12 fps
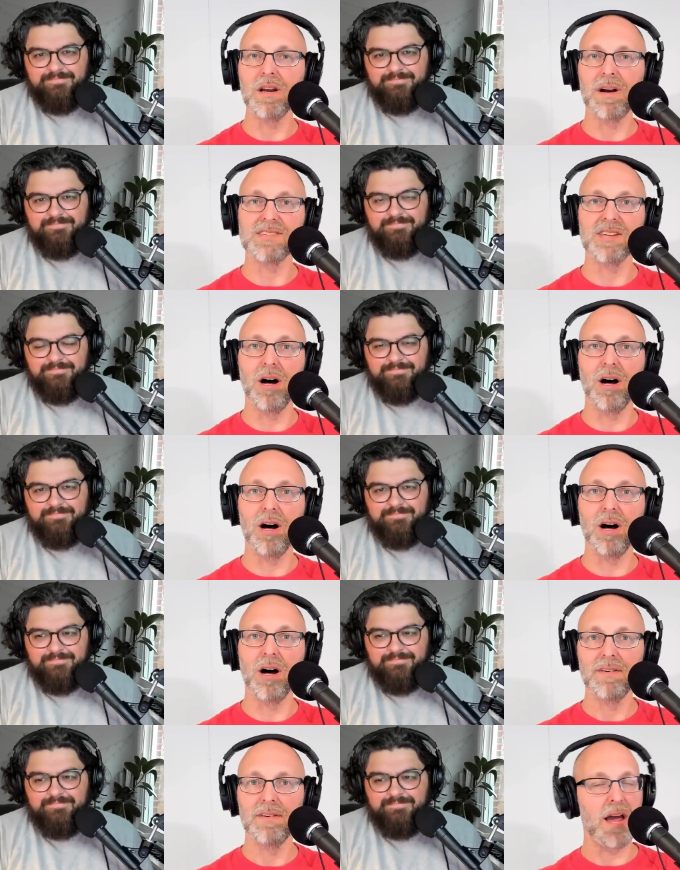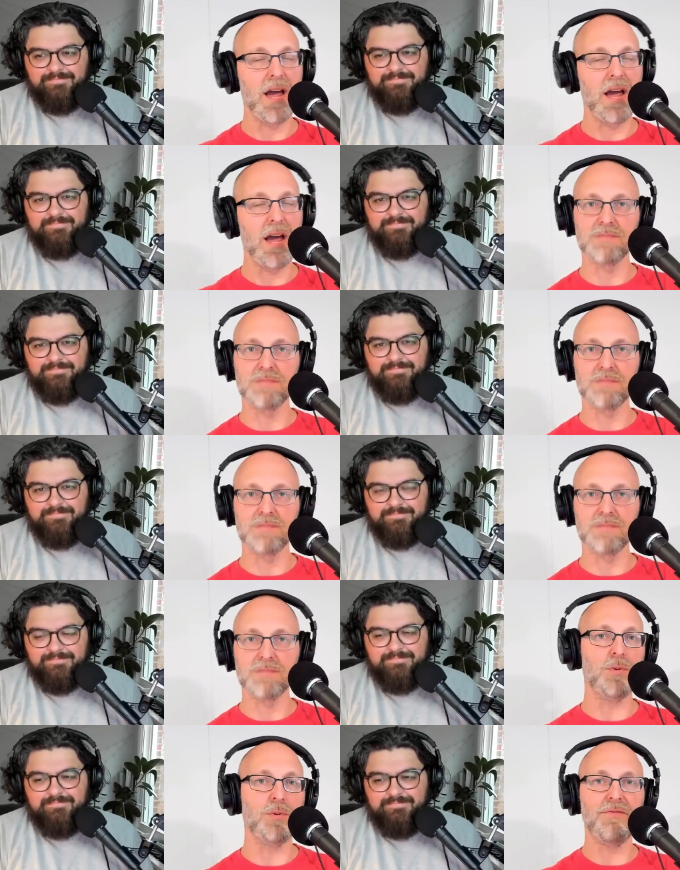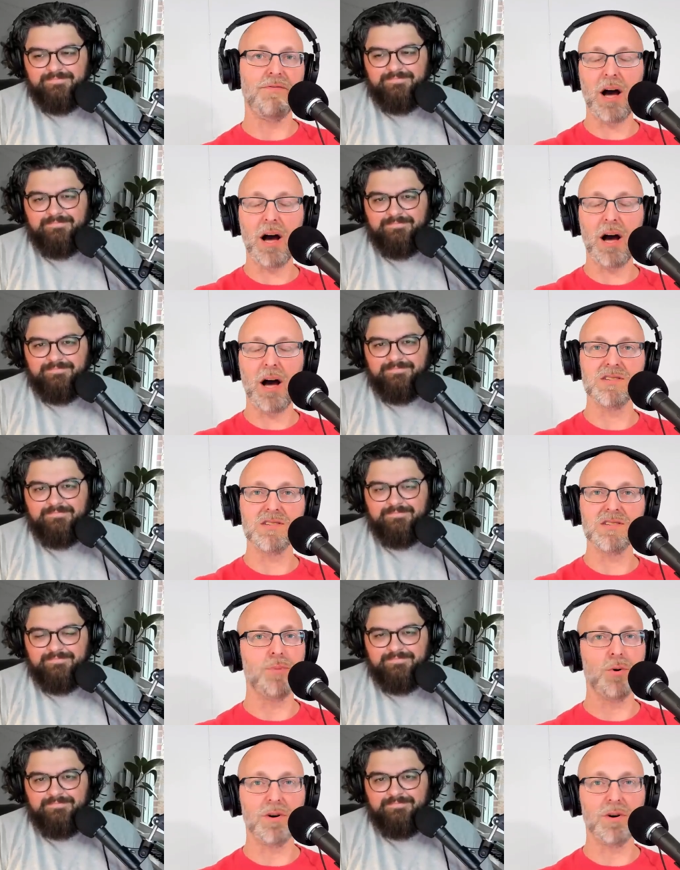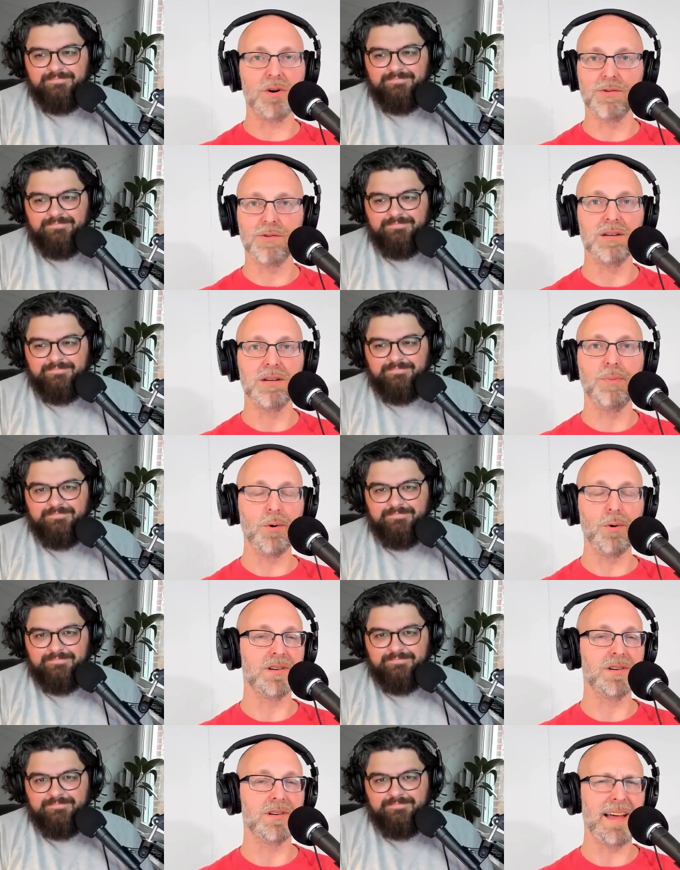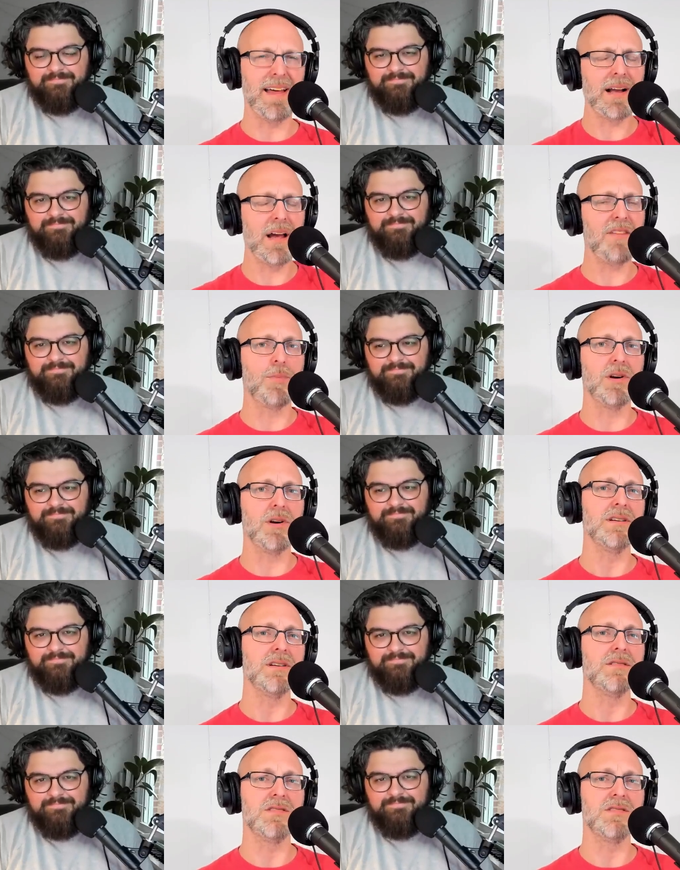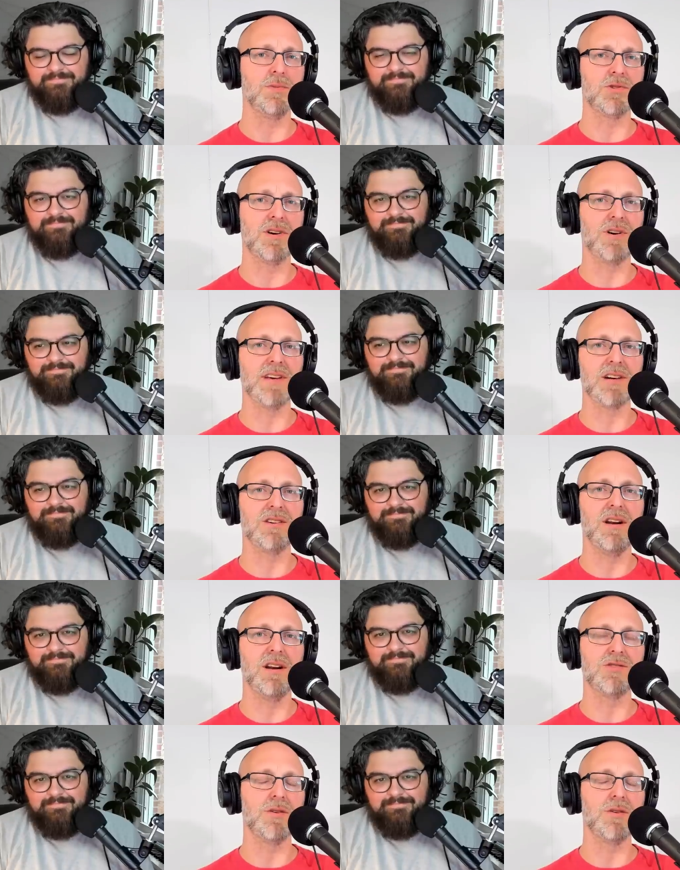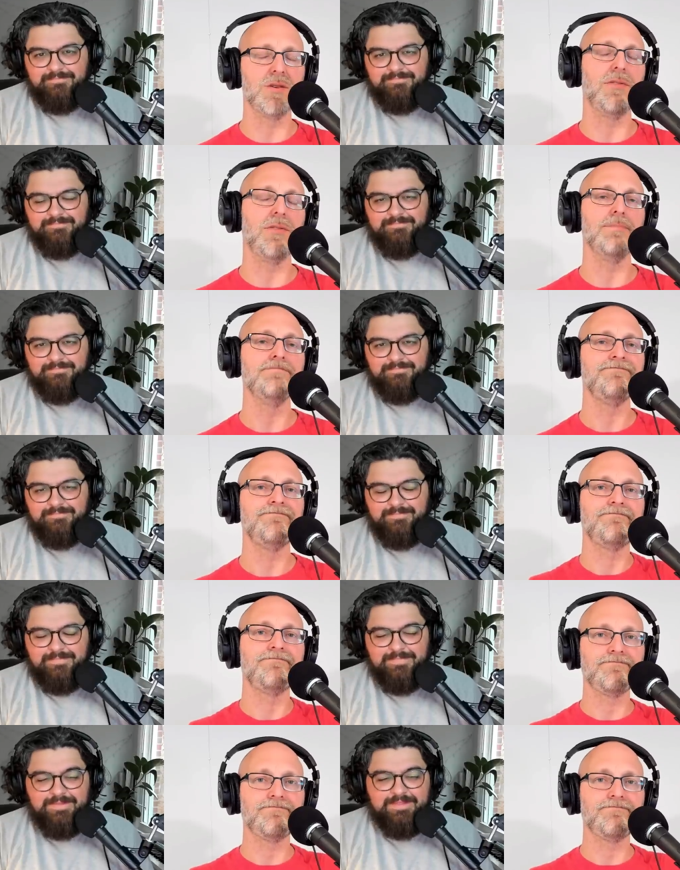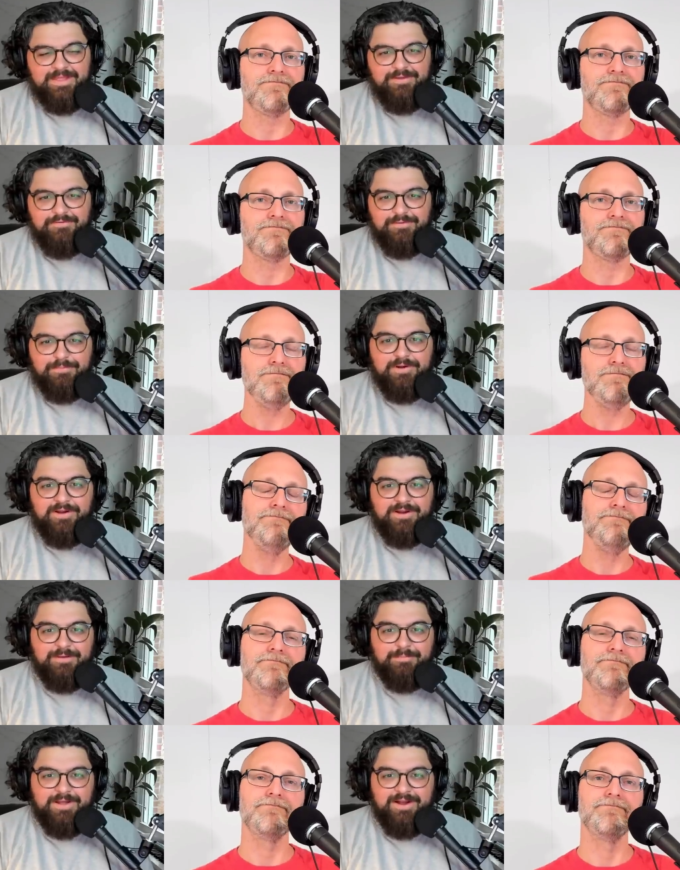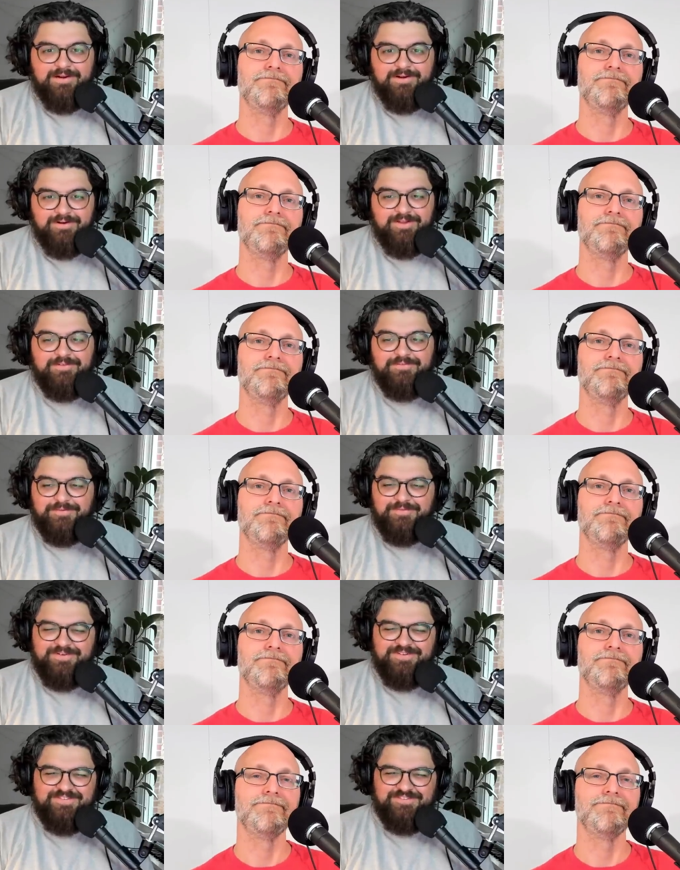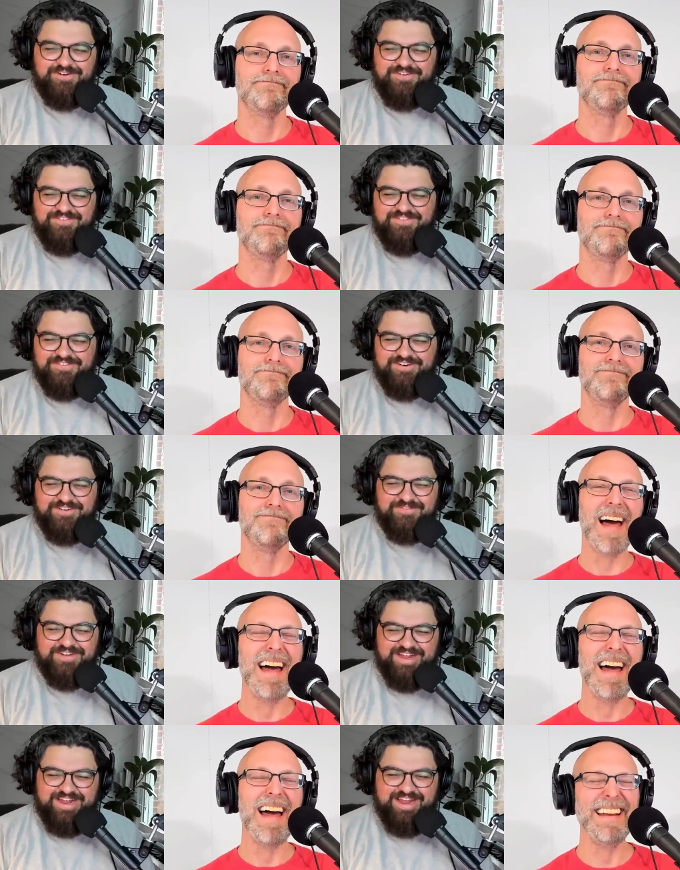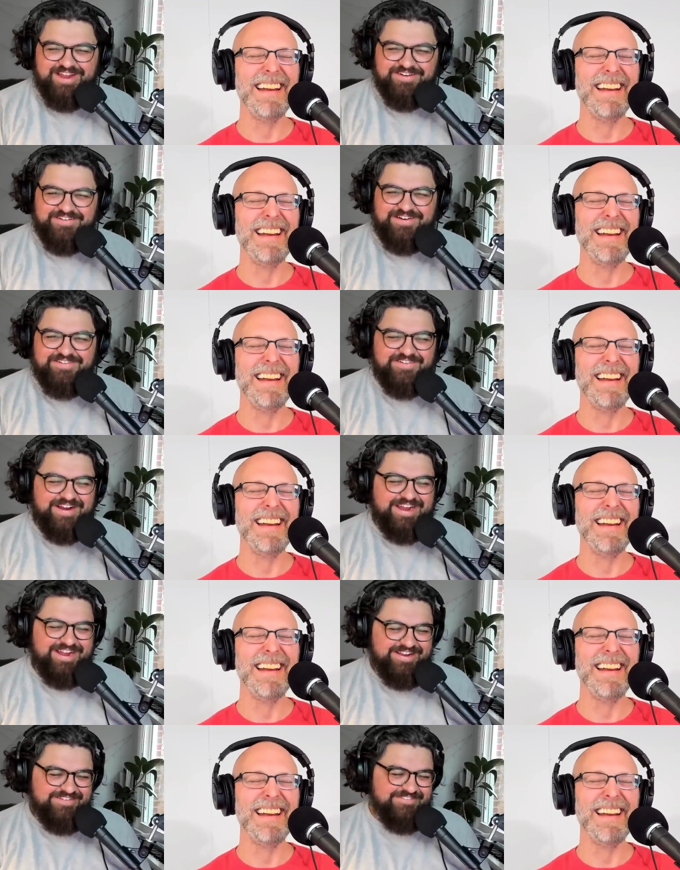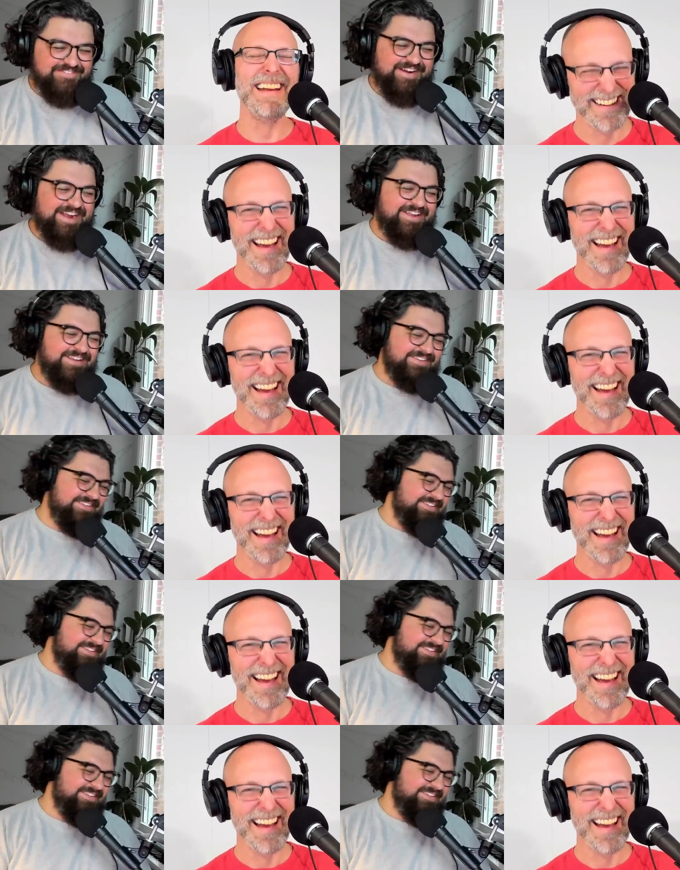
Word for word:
Speaker 1: myself. Everything's backed up with file-based import and direct import. And I think I have a pretty simple transaction
Speaker 2: entry method. Thank you for bringing it back, Ernie, from my angry rant.